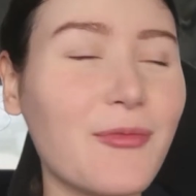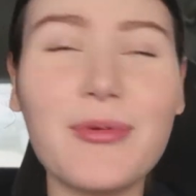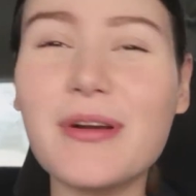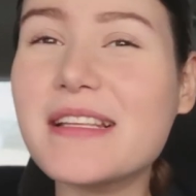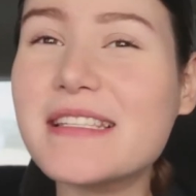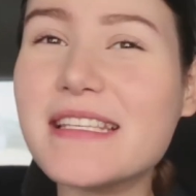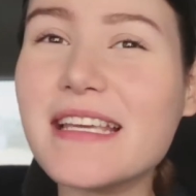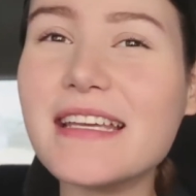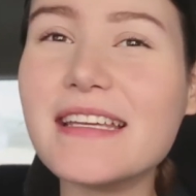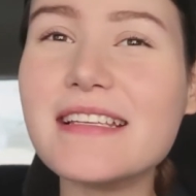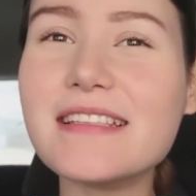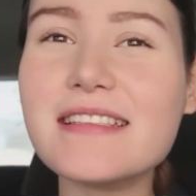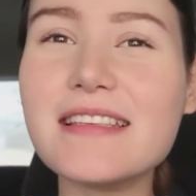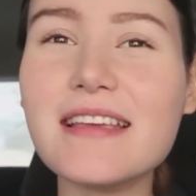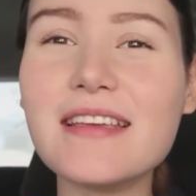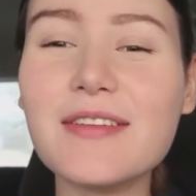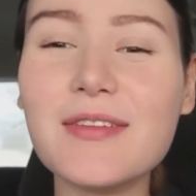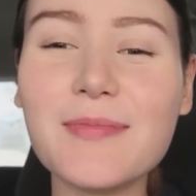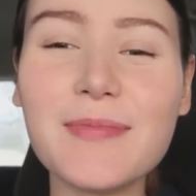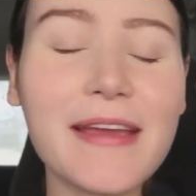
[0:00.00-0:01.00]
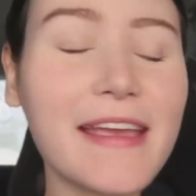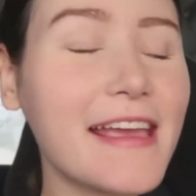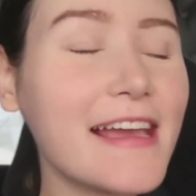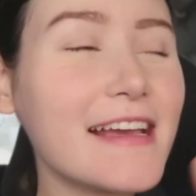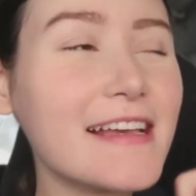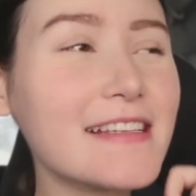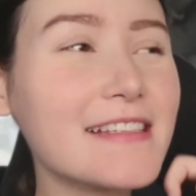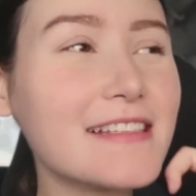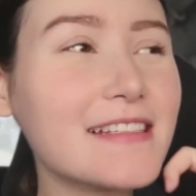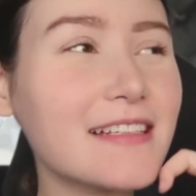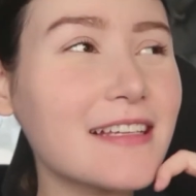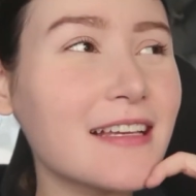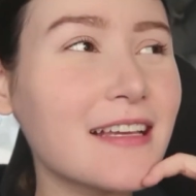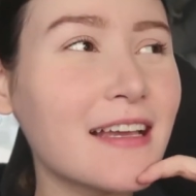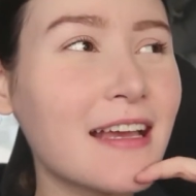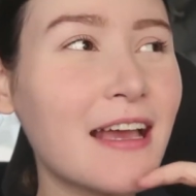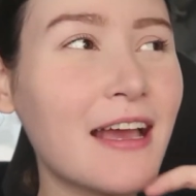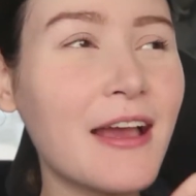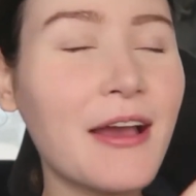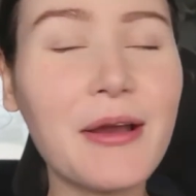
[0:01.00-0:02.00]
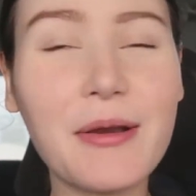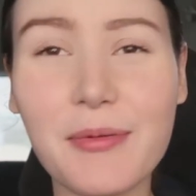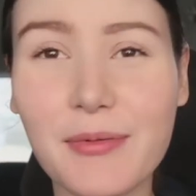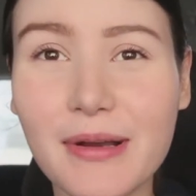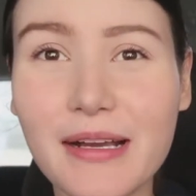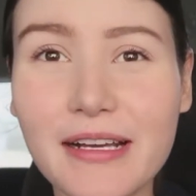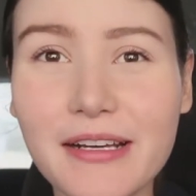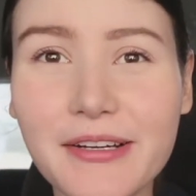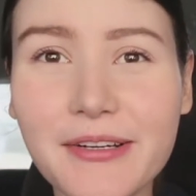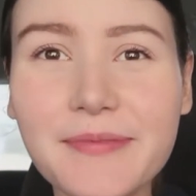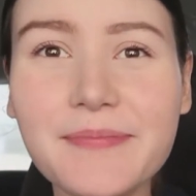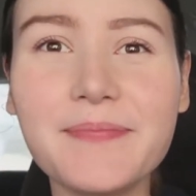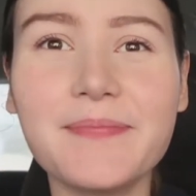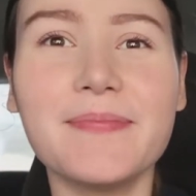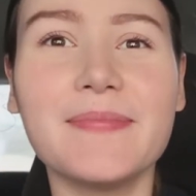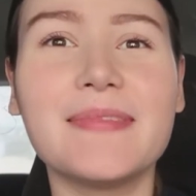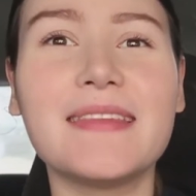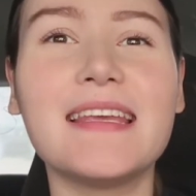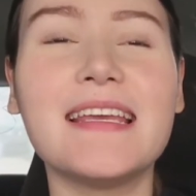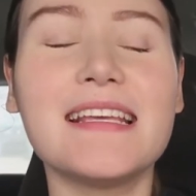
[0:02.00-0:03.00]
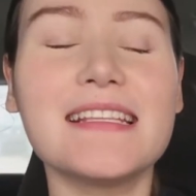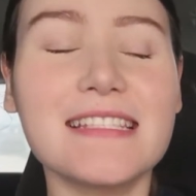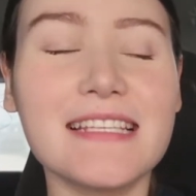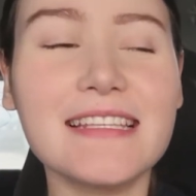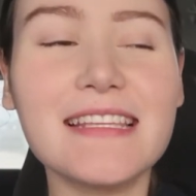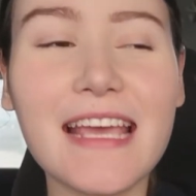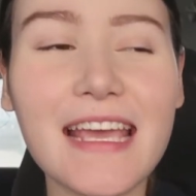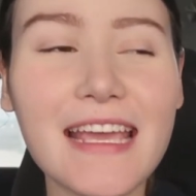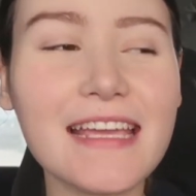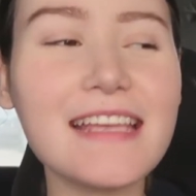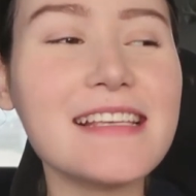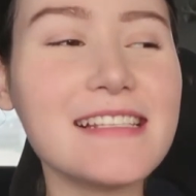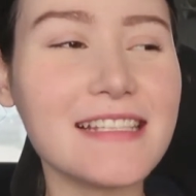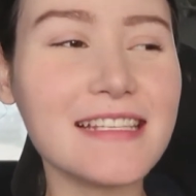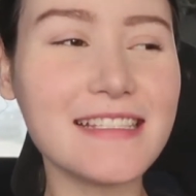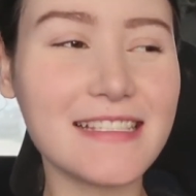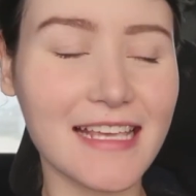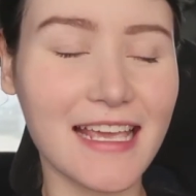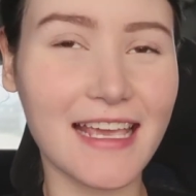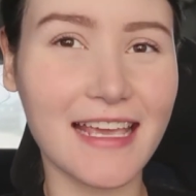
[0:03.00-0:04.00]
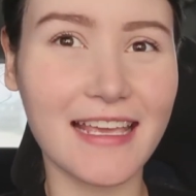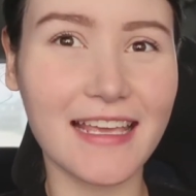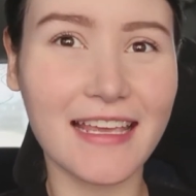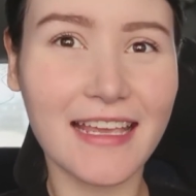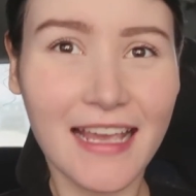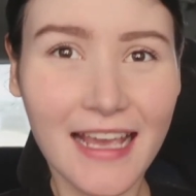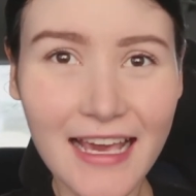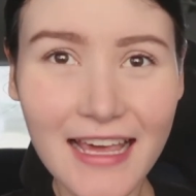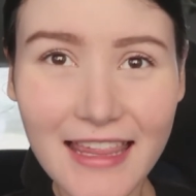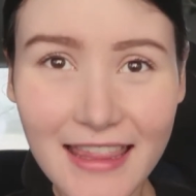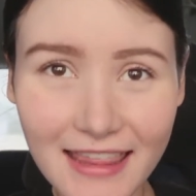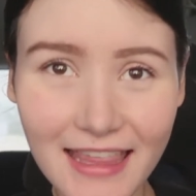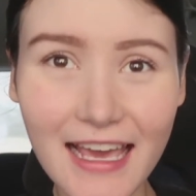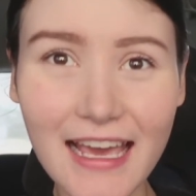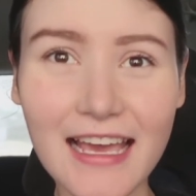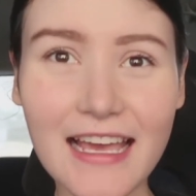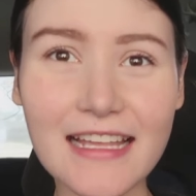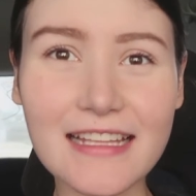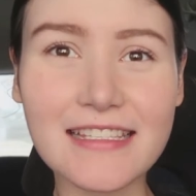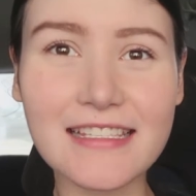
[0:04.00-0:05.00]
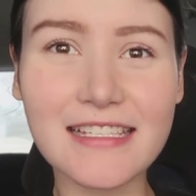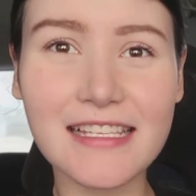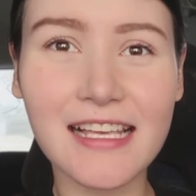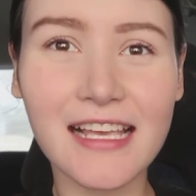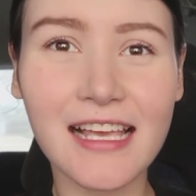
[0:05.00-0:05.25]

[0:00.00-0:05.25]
What day is it, you may ask? Well, today is a day that